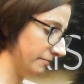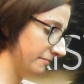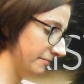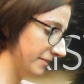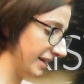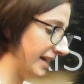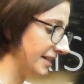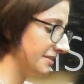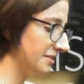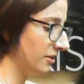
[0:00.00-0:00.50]
They
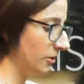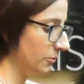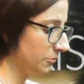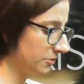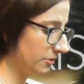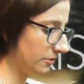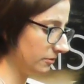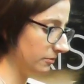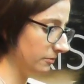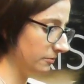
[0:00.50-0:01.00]
had an altar
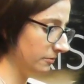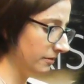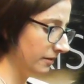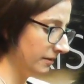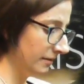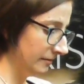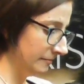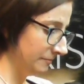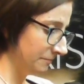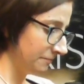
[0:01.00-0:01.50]
call,
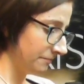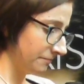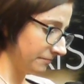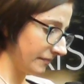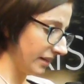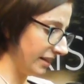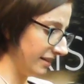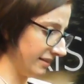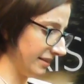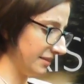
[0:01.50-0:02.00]

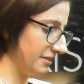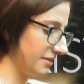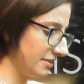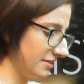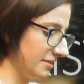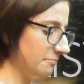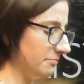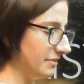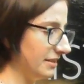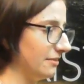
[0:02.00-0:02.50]
and I just
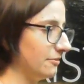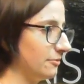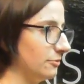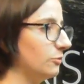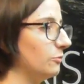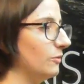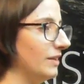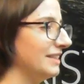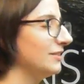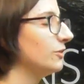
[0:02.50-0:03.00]
simply thought,
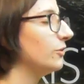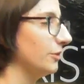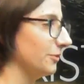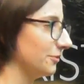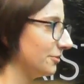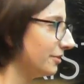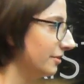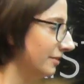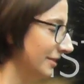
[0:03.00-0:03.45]
why not?